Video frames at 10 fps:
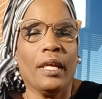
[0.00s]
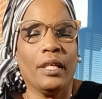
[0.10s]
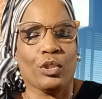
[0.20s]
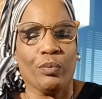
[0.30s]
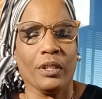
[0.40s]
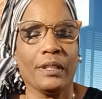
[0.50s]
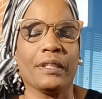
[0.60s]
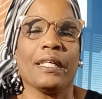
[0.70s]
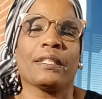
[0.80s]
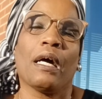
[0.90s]
is really
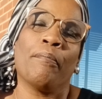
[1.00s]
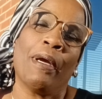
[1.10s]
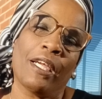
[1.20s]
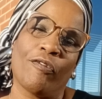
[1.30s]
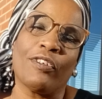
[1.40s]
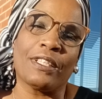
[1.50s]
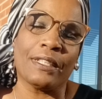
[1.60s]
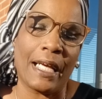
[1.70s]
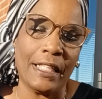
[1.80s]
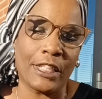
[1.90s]
just a
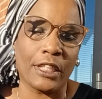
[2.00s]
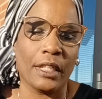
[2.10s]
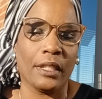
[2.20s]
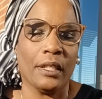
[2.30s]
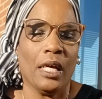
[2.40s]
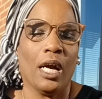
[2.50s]
manifestation